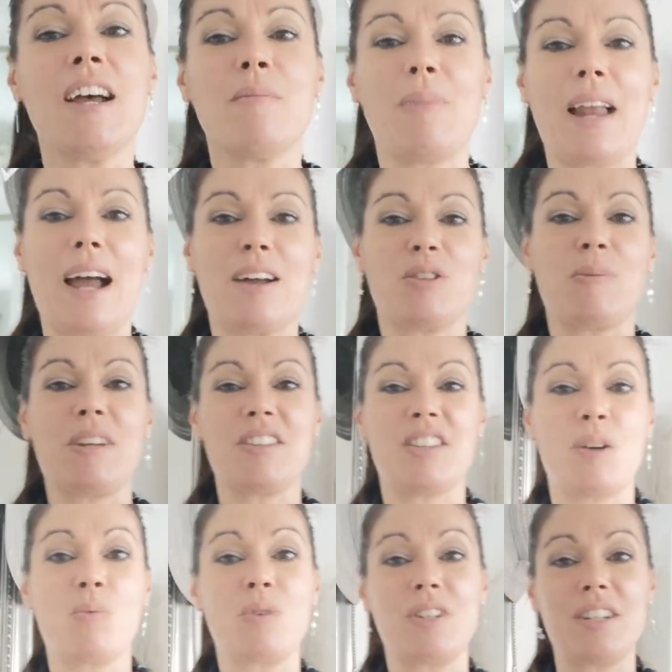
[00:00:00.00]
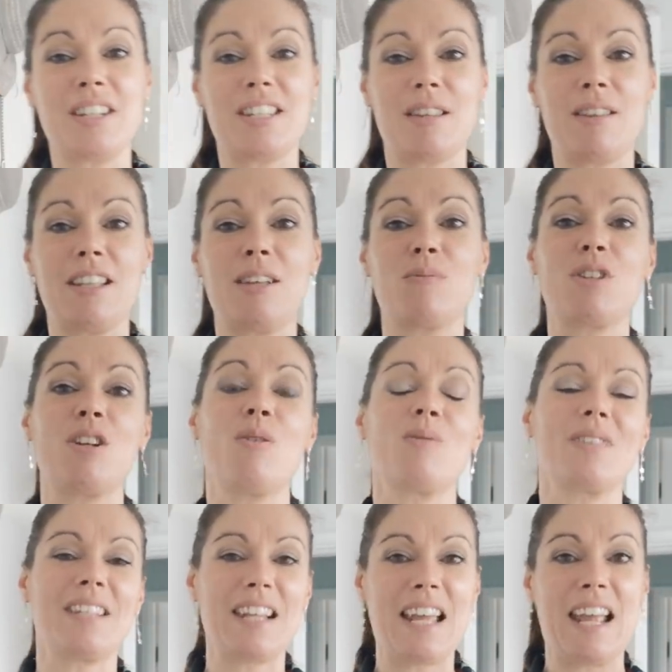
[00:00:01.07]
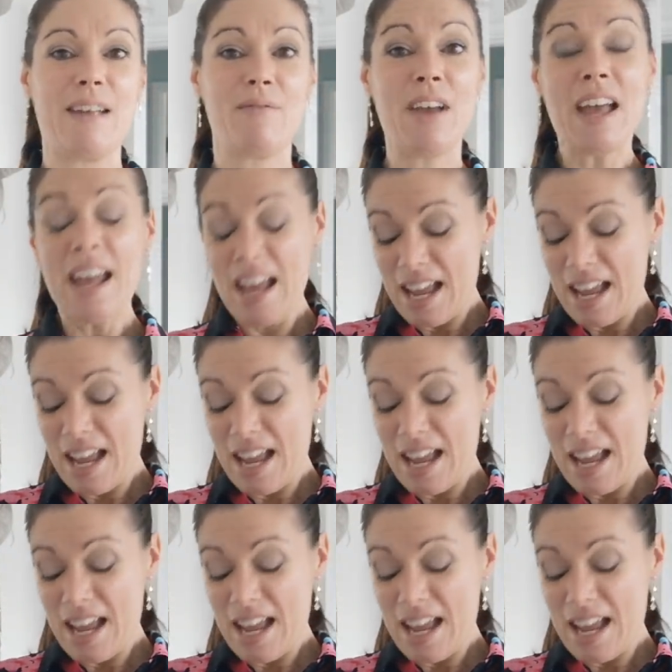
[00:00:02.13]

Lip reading: blouse because I wanted something that was long sleeve.